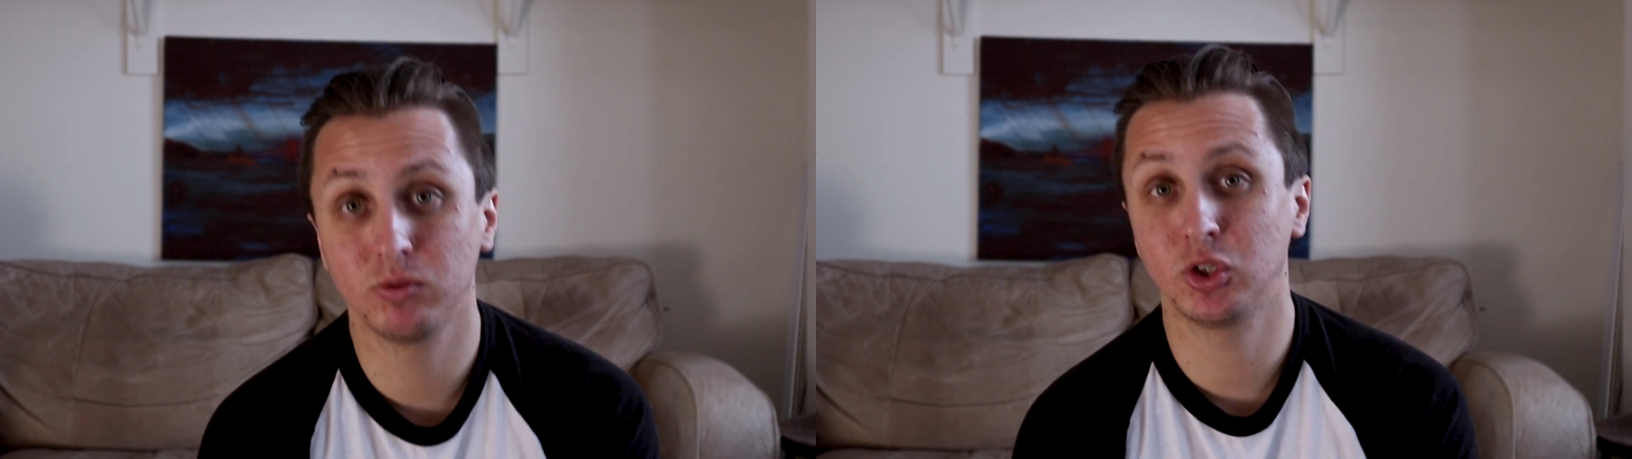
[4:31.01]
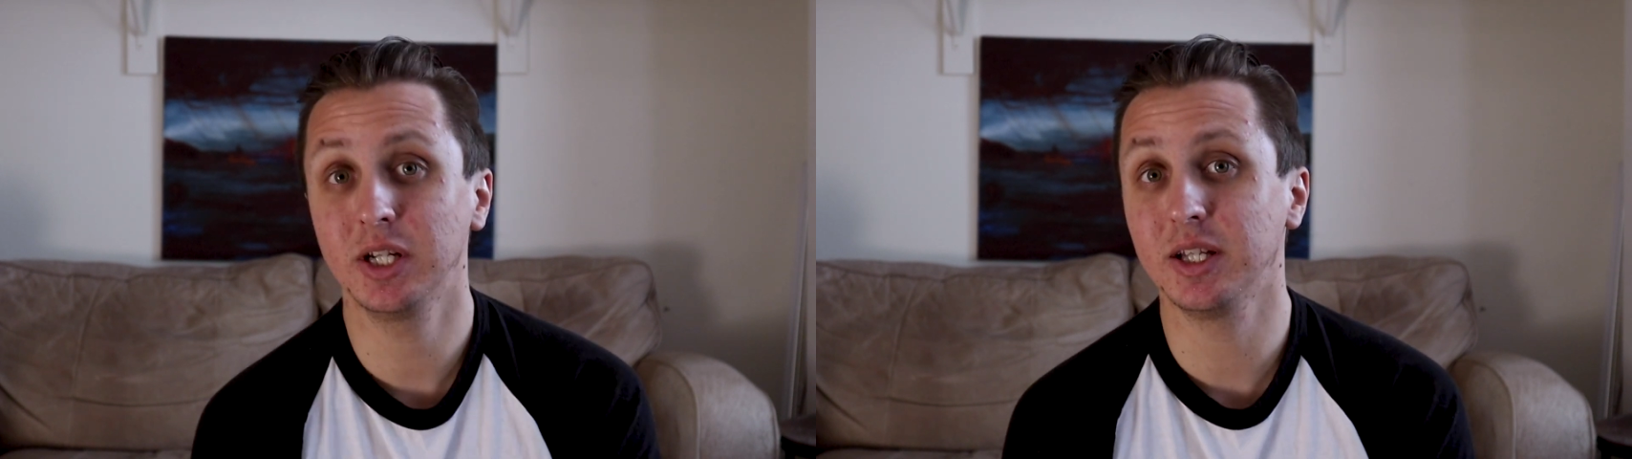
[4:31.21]

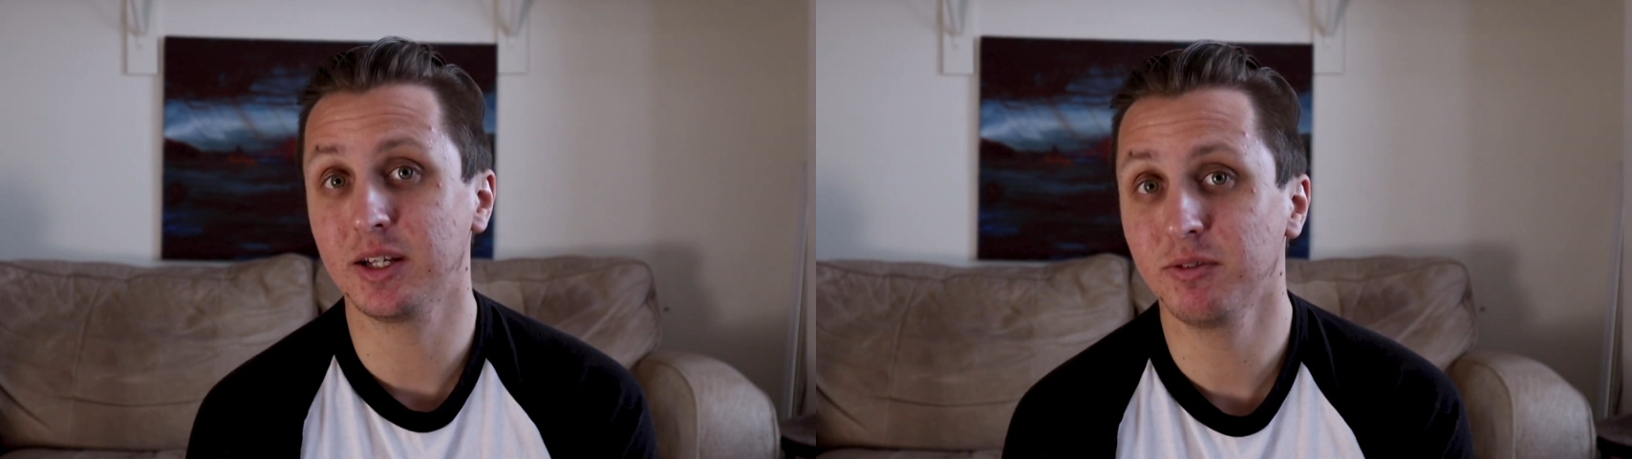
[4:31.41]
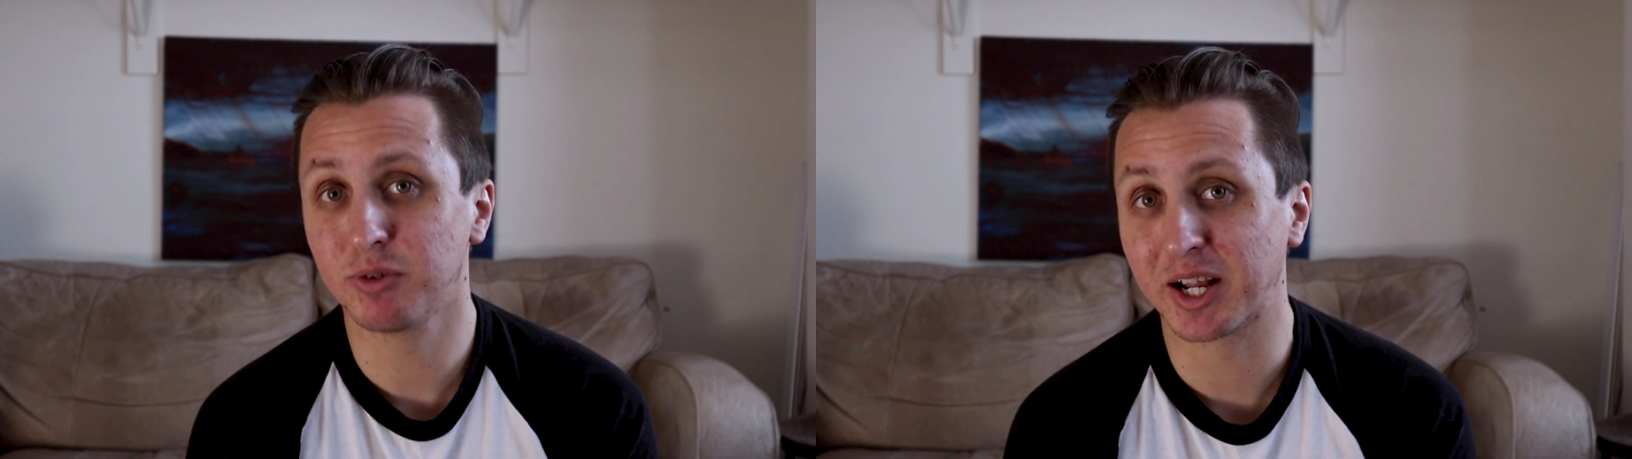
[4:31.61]

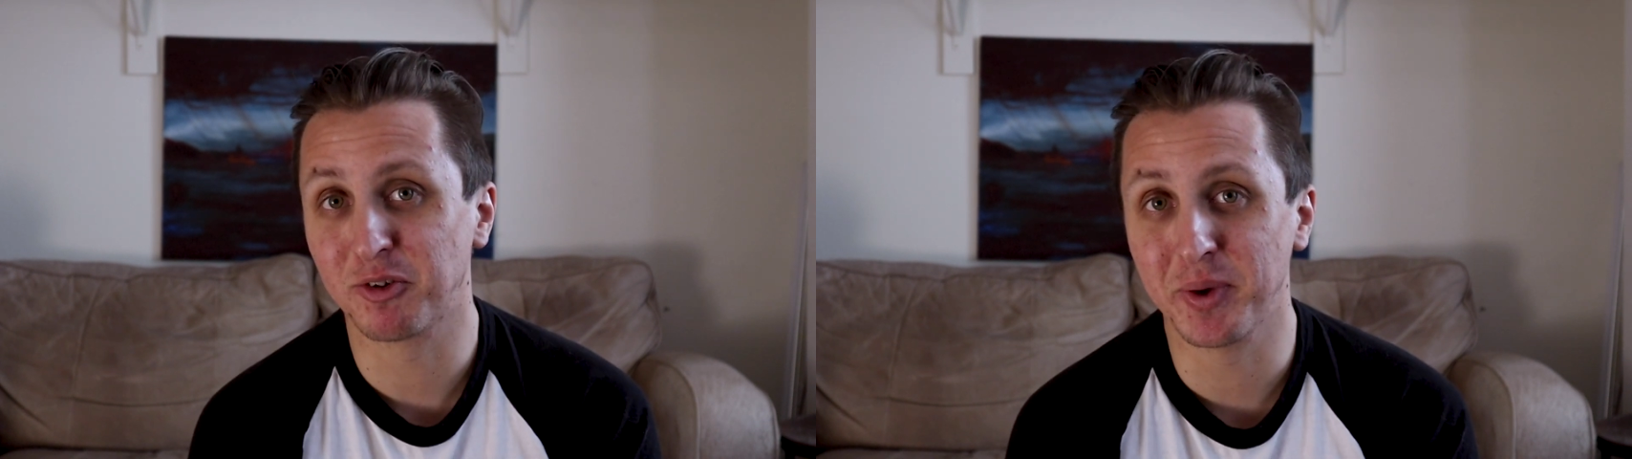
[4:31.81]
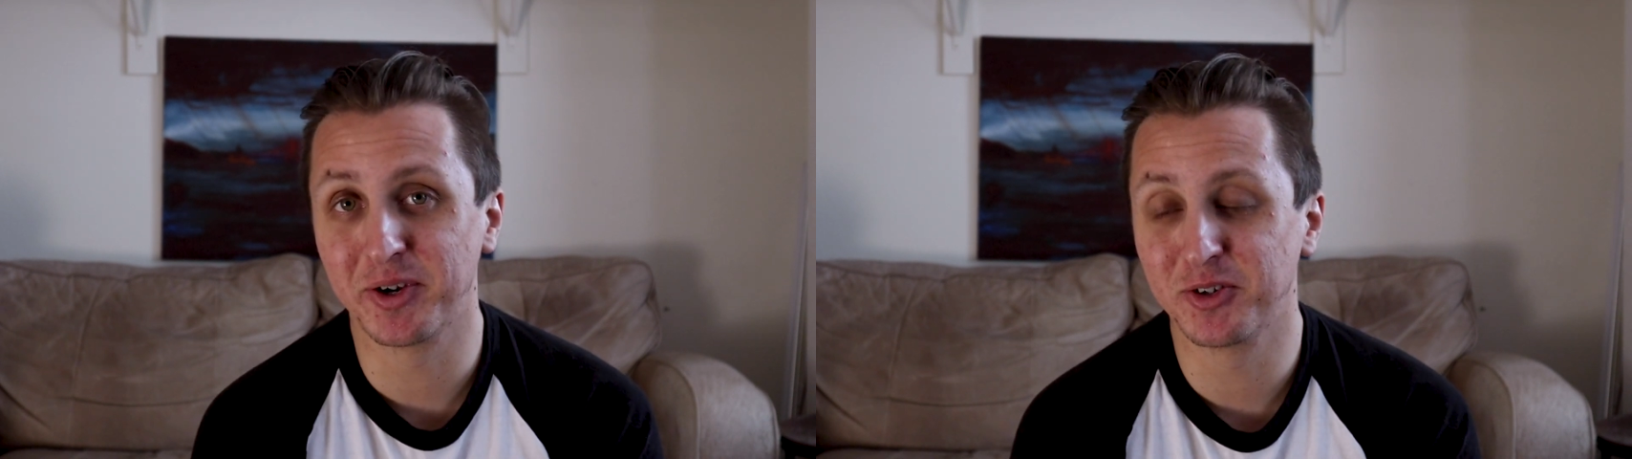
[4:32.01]
cheating, for
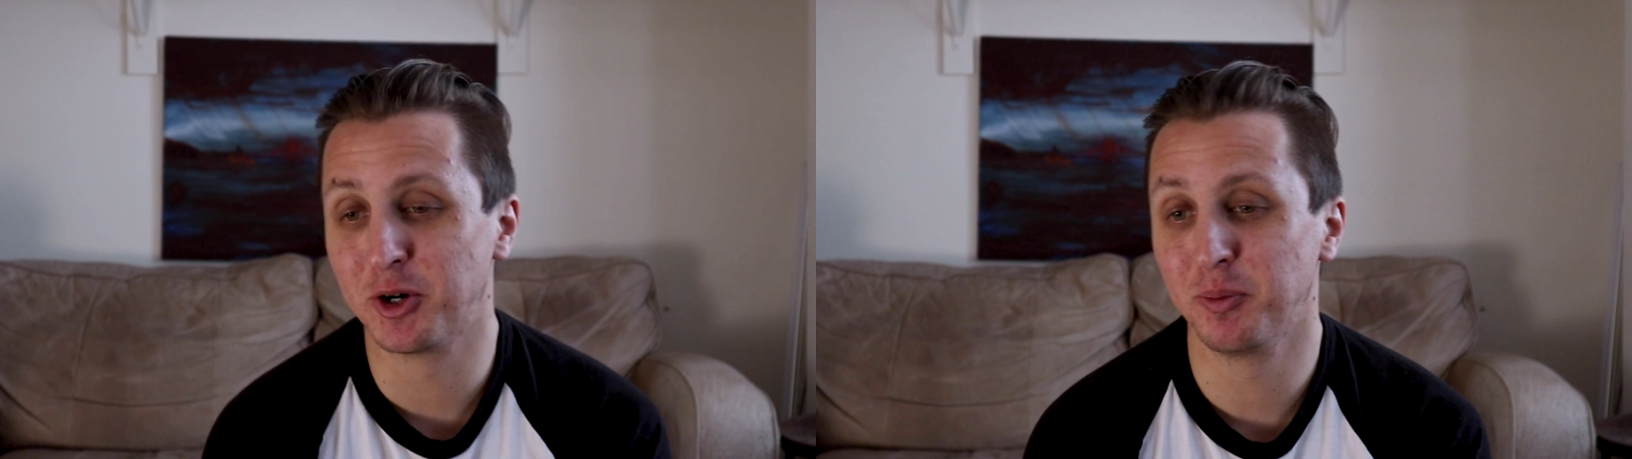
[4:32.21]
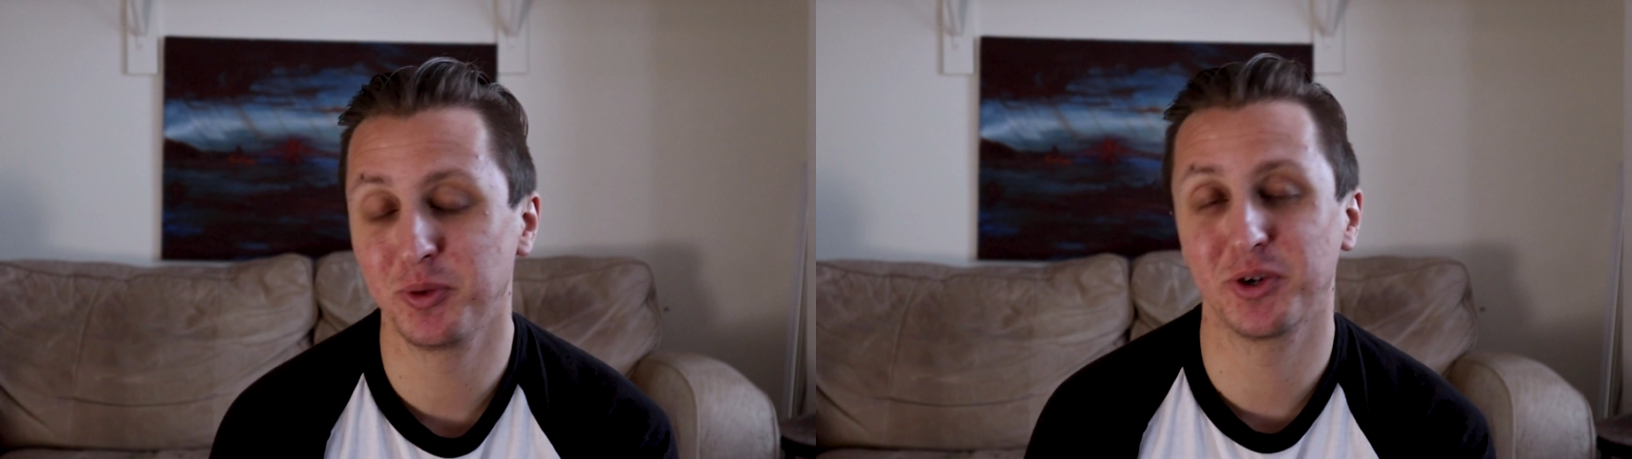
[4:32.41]
lack of a better
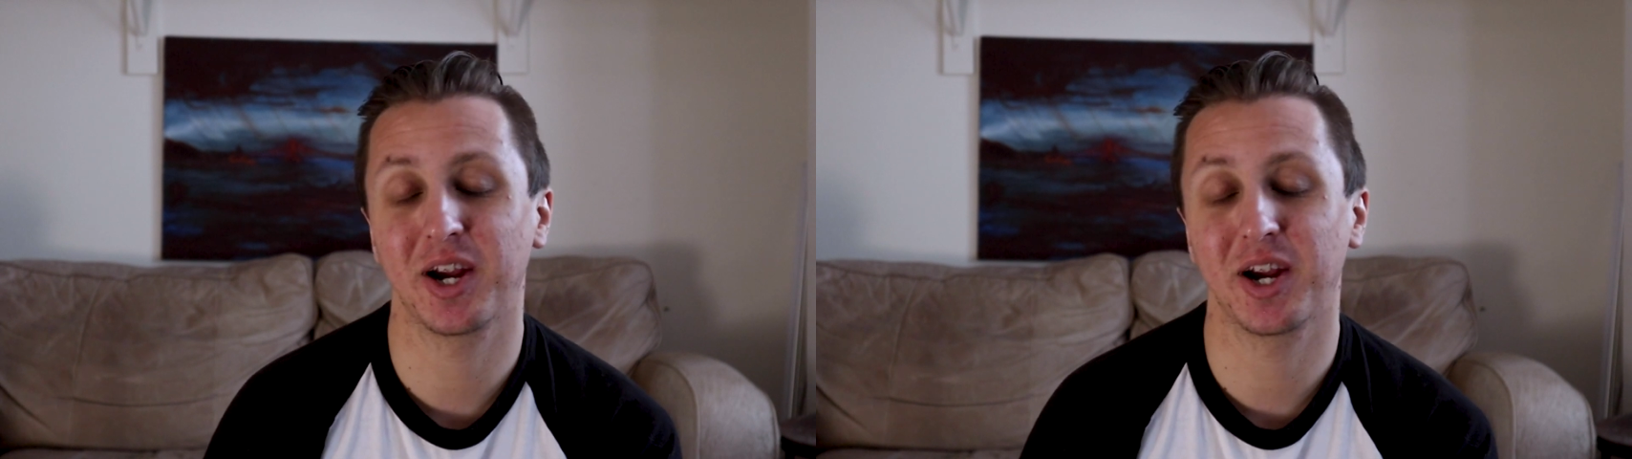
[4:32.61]
term.